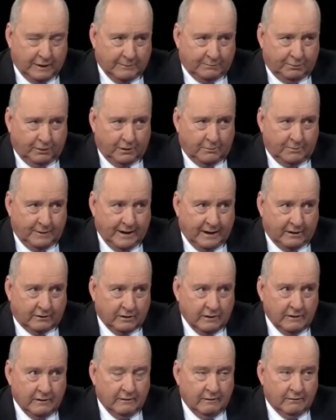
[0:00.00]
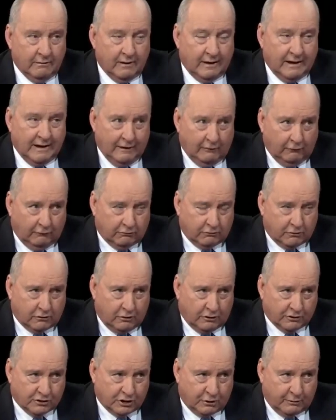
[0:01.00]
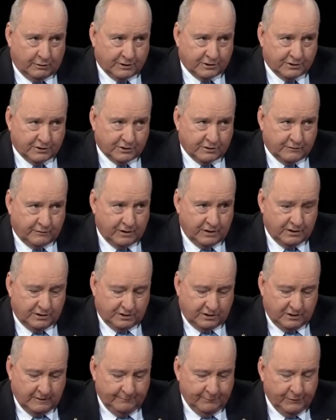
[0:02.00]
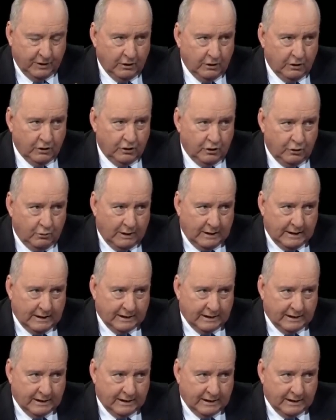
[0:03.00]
people about the health consequences of this. You